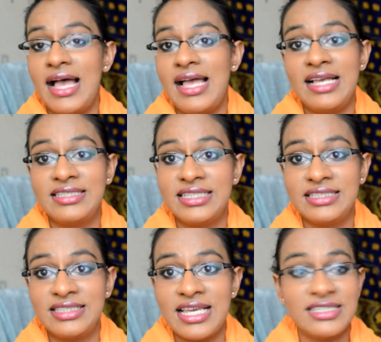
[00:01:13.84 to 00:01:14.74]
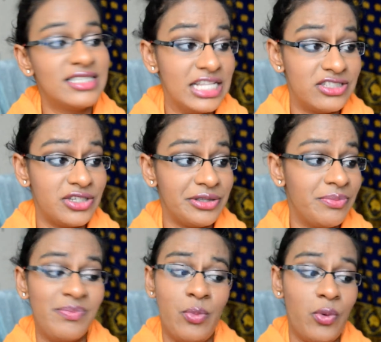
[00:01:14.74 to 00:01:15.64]
as it says, it's a
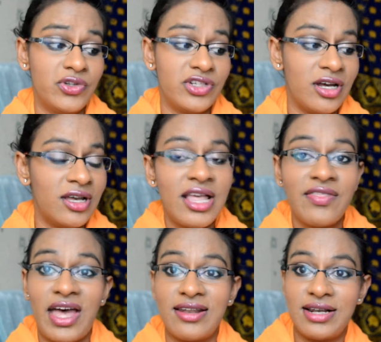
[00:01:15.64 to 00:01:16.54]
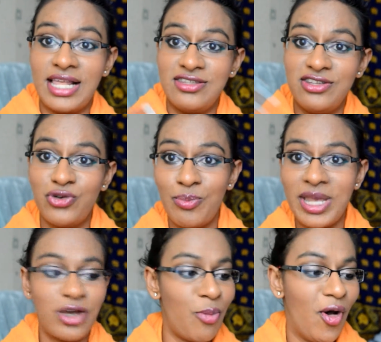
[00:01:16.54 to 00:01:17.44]
water that cleanses your
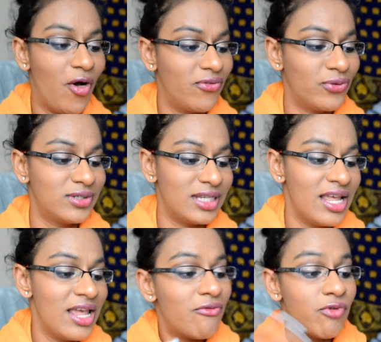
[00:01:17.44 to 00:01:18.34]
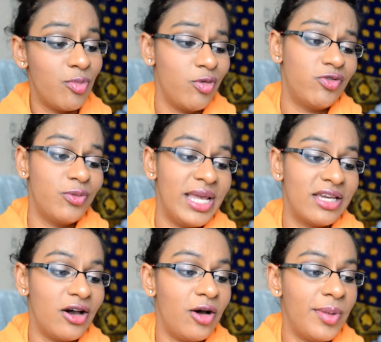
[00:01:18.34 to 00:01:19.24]
makeup off or removes your
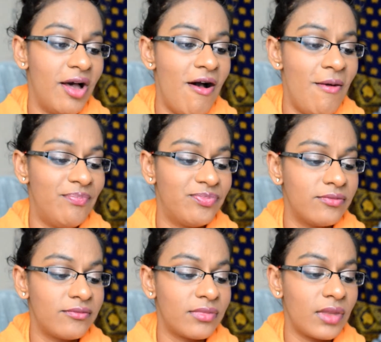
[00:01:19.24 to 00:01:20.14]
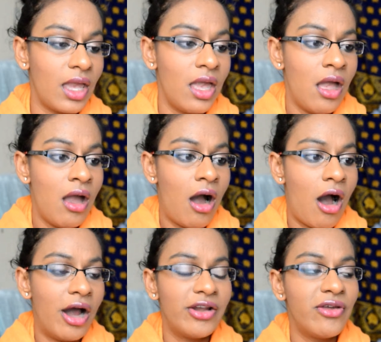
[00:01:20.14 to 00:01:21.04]
makeup.
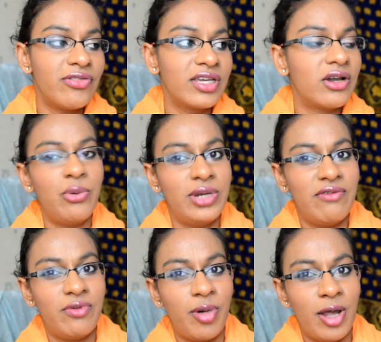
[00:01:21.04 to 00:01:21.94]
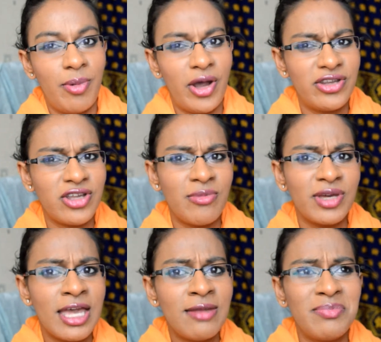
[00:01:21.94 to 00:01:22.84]
I don't think I would ever buy Bioderm
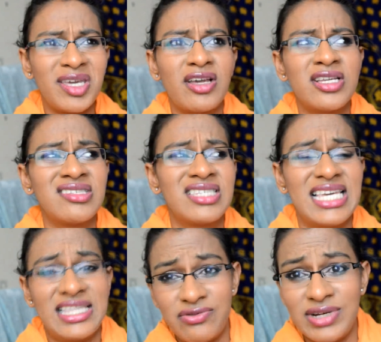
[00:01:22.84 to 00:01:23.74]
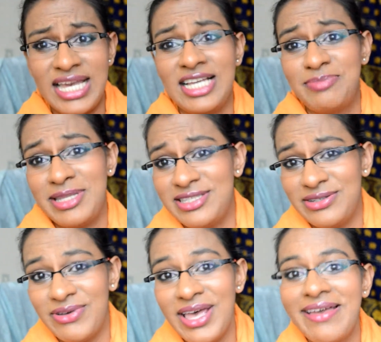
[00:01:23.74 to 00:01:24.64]
again because it's really
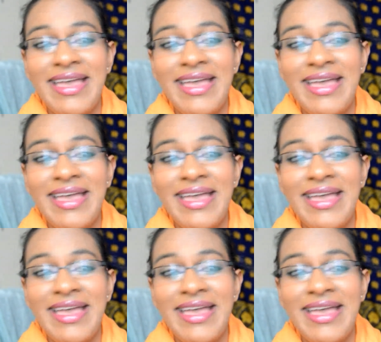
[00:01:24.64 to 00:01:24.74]
expensive